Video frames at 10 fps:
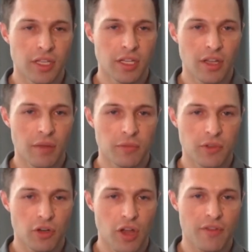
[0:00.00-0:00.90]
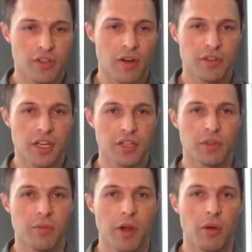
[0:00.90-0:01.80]
and I'm sure you have this
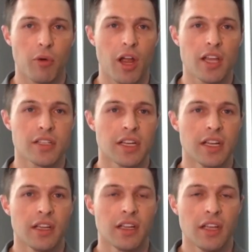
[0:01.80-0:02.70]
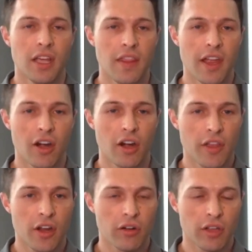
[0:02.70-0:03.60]
conversation with an Ameriprise, and they
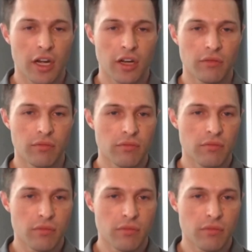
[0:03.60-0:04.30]
are they're kind of